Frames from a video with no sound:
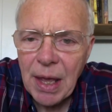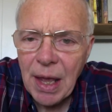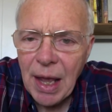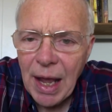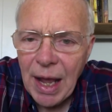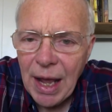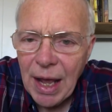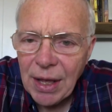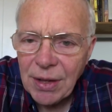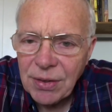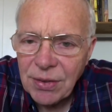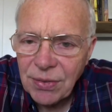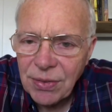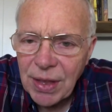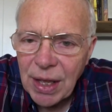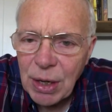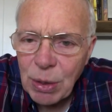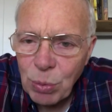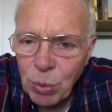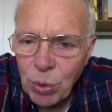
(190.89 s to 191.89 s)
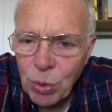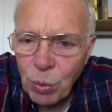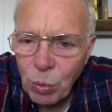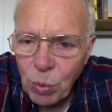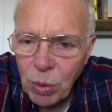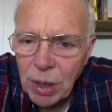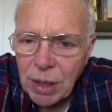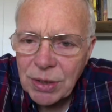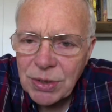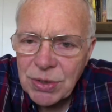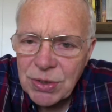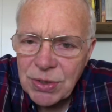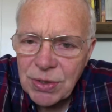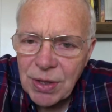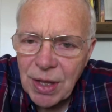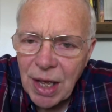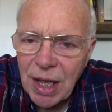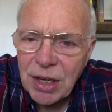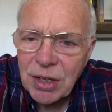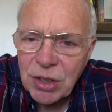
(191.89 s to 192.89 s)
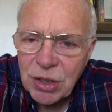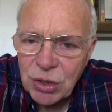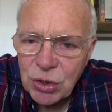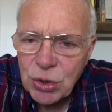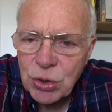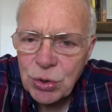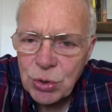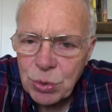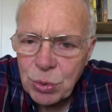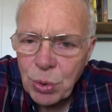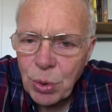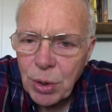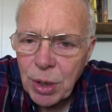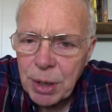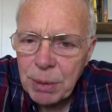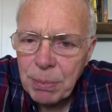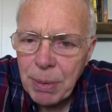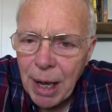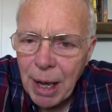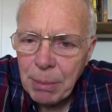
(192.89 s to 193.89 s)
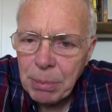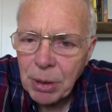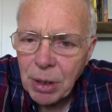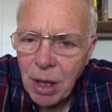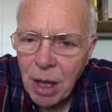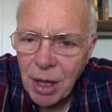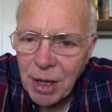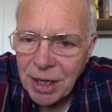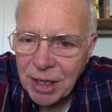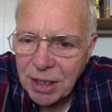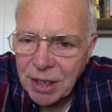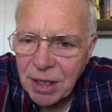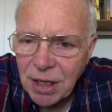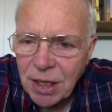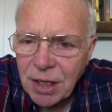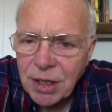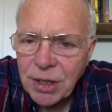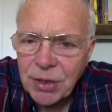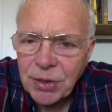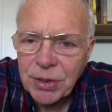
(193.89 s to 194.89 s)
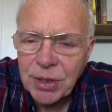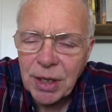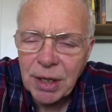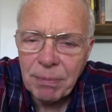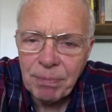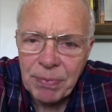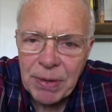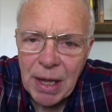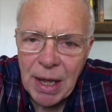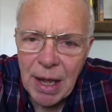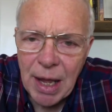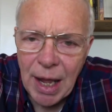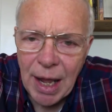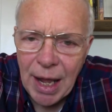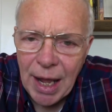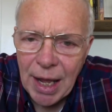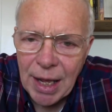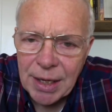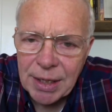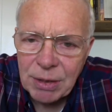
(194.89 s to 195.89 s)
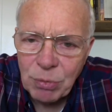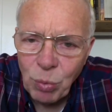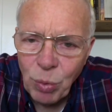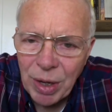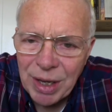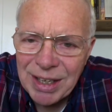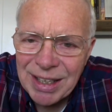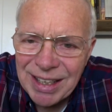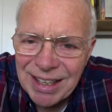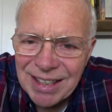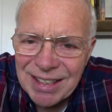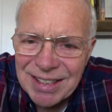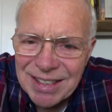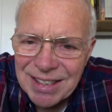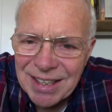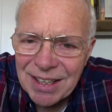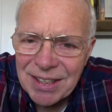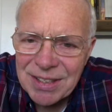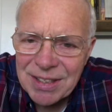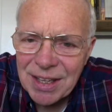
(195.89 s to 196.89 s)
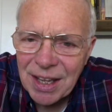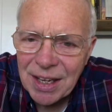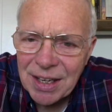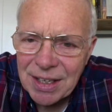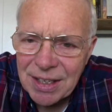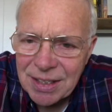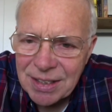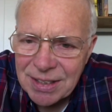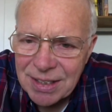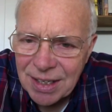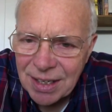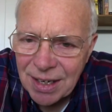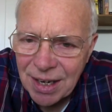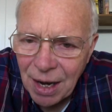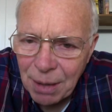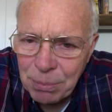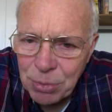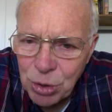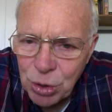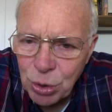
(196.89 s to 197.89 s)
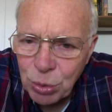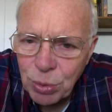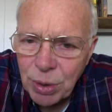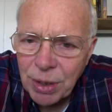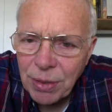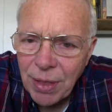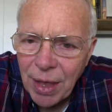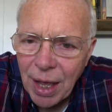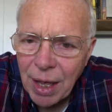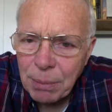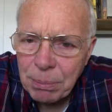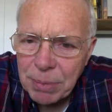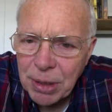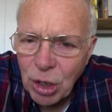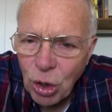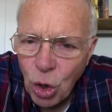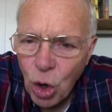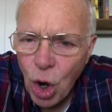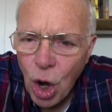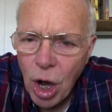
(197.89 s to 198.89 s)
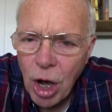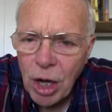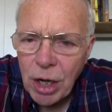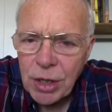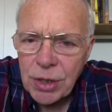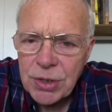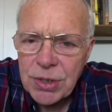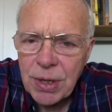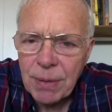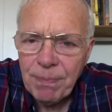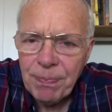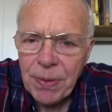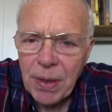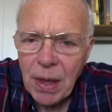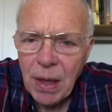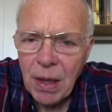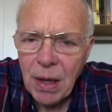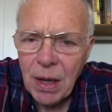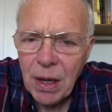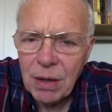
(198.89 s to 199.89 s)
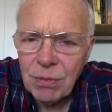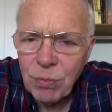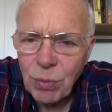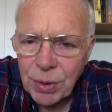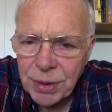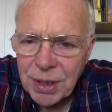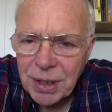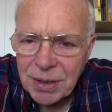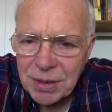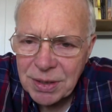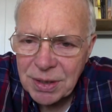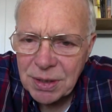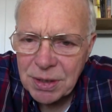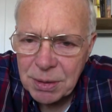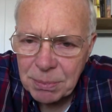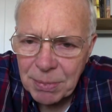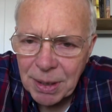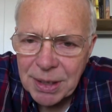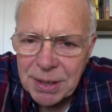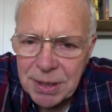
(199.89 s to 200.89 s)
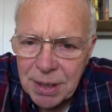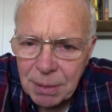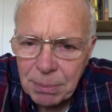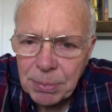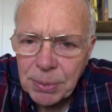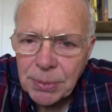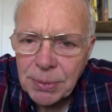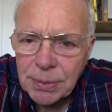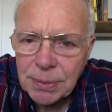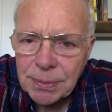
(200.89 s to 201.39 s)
And they were the ones that destroyed Babylon and conquered it. And when he says that, he said, I'm doing that because of what they did to my temple.